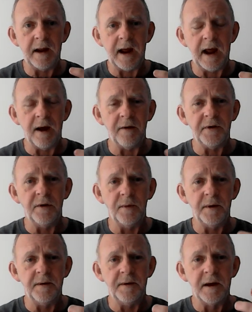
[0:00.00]
how you
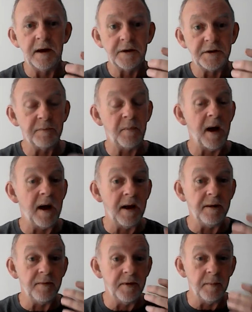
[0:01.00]
would
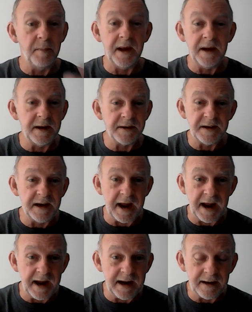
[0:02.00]
spot the biggest
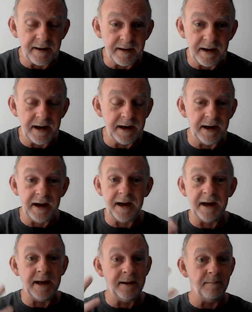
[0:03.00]
gang in
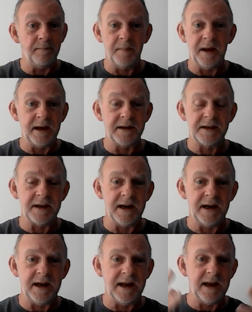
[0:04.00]
any big
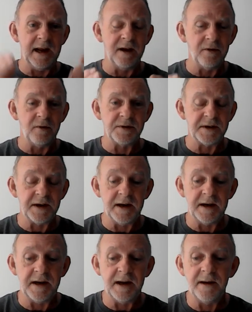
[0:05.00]
city, inner
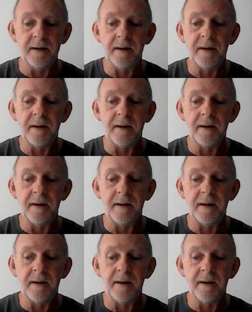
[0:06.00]
city.